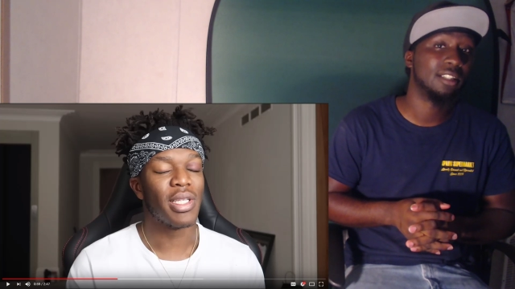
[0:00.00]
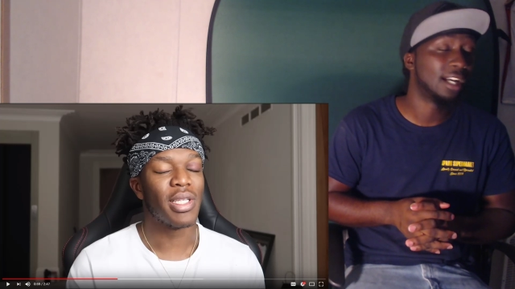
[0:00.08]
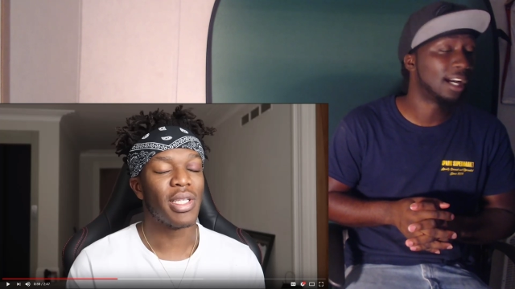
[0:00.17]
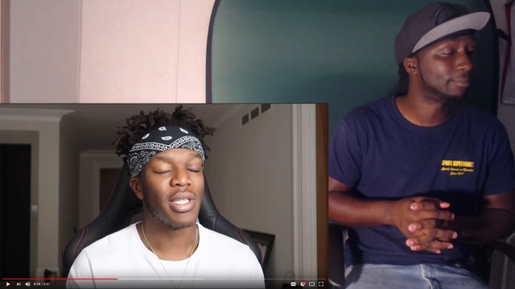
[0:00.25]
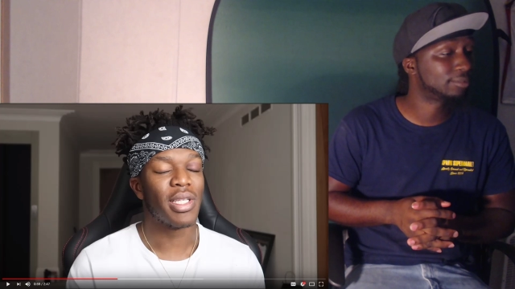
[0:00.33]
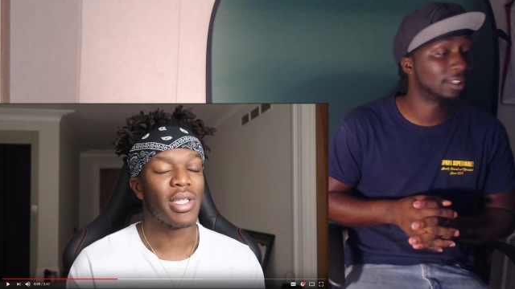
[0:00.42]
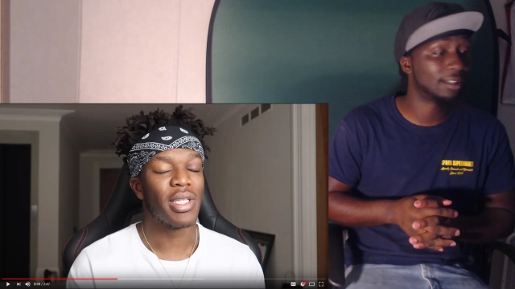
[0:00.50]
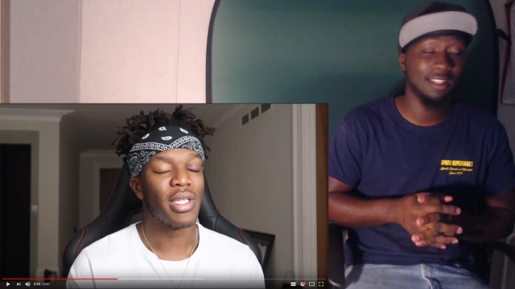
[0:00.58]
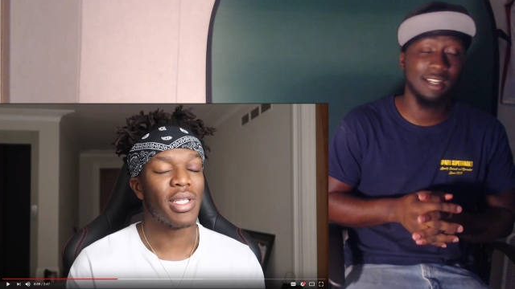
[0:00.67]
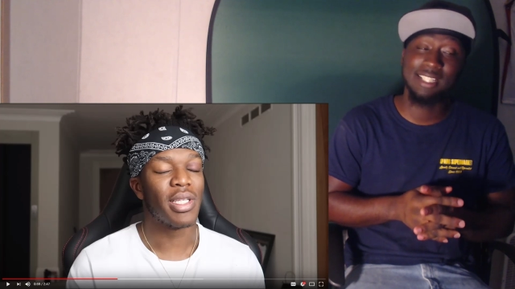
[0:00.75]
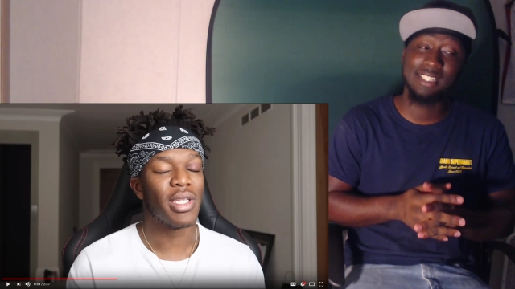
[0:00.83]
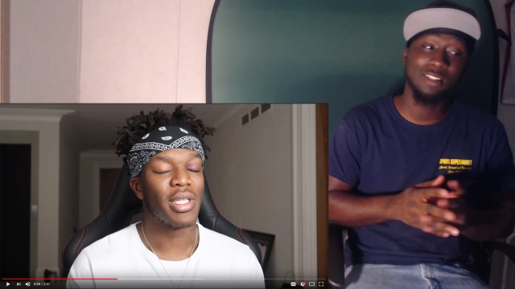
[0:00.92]
Speaker 1: I'm telling you,
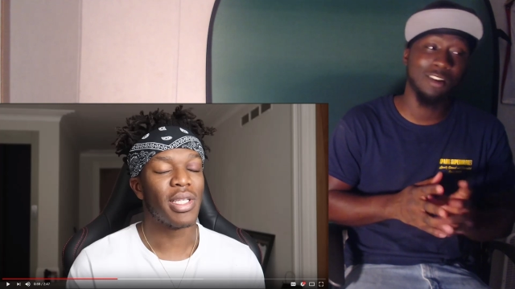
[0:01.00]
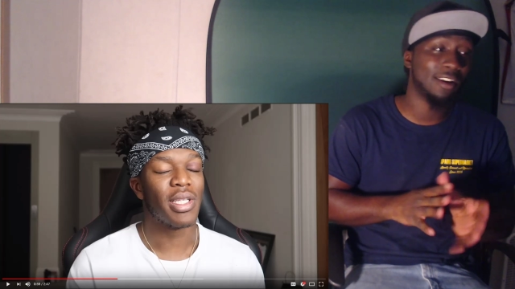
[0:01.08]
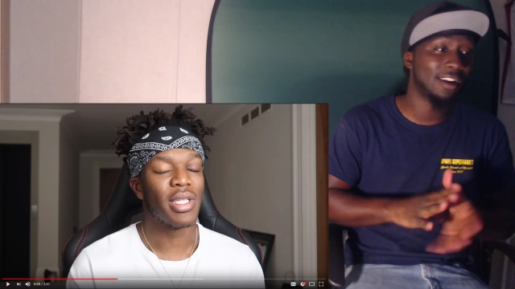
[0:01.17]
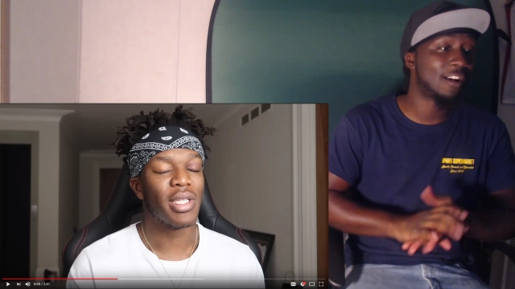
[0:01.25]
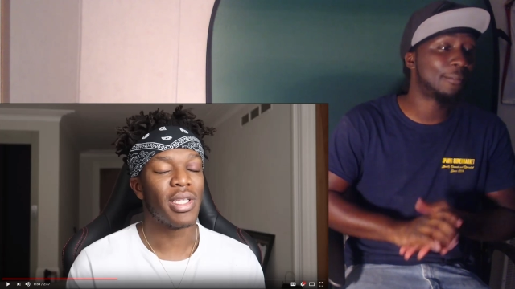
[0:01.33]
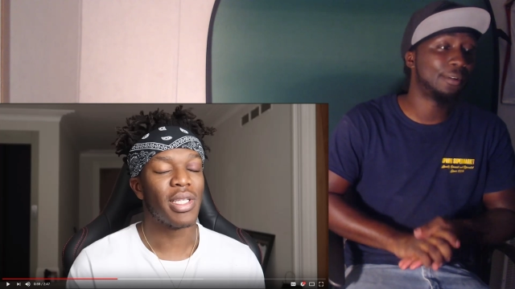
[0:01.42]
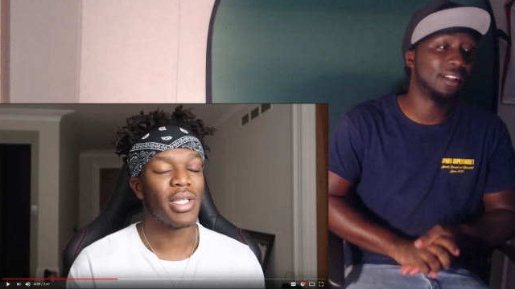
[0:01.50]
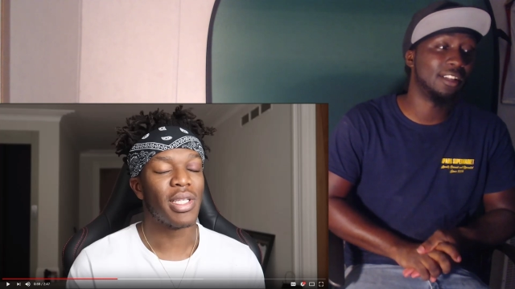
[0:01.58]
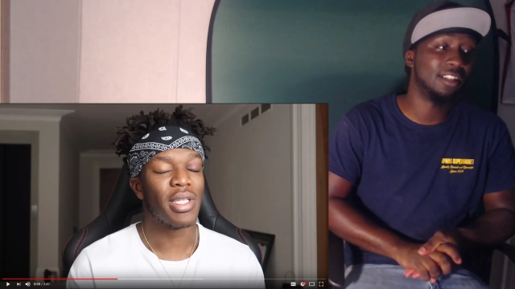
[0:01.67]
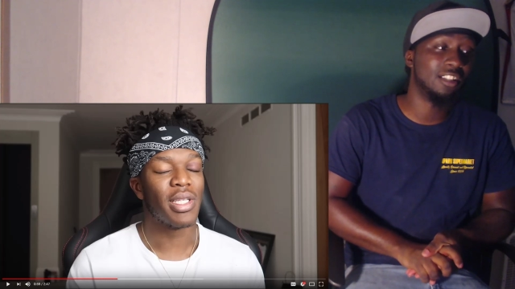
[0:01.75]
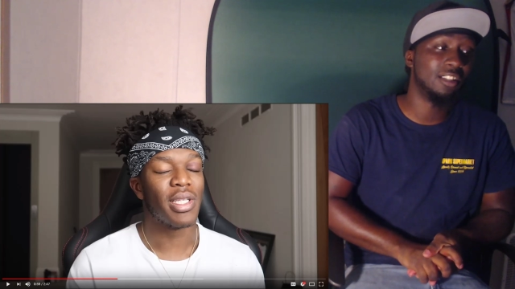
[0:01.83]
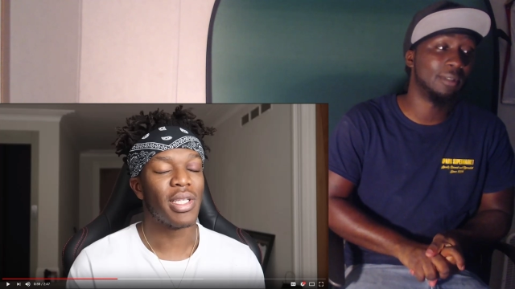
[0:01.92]
he started out pretty
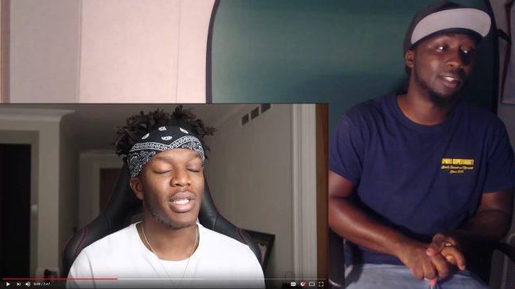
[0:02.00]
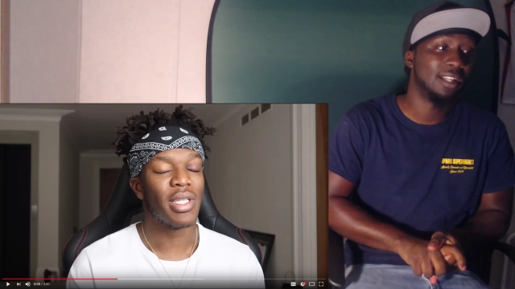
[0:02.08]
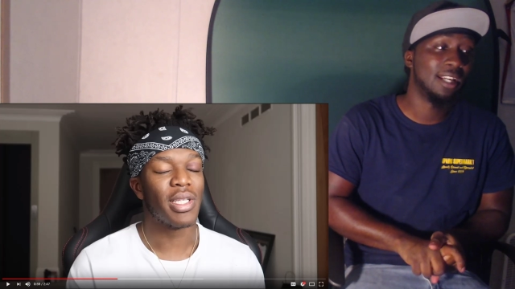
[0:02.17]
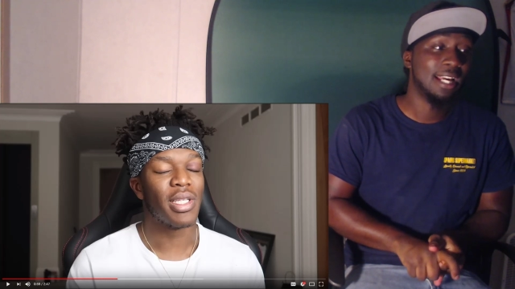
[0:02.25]
good, but